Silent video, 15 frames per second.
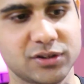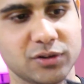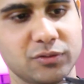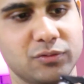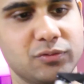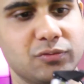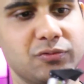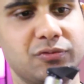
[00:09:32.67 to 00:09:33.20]

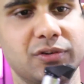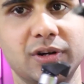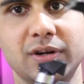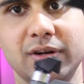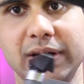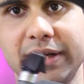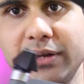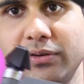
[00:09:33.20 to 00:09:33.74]
So
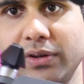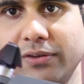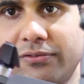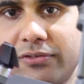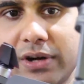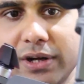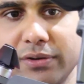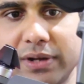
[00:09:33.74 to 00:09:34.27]
for in the
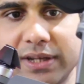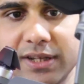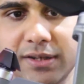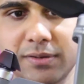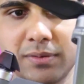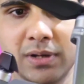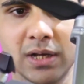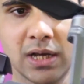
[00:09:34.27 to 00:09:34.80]
front, you can
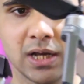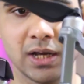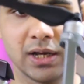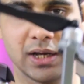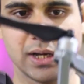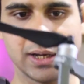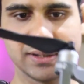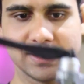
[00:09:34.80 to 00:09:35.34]
just
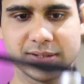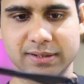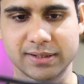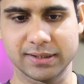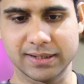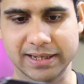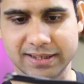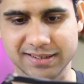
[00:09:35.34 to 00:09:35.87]
this is
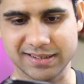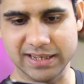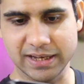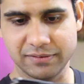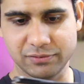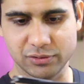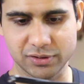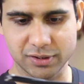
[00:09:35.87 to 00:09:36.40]
just like a
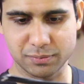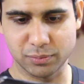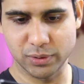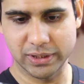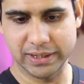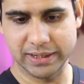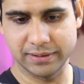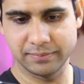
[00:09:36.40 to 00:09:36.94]
sleeve, you just
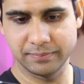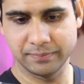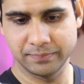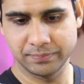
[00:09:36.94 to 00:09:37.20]
put it in.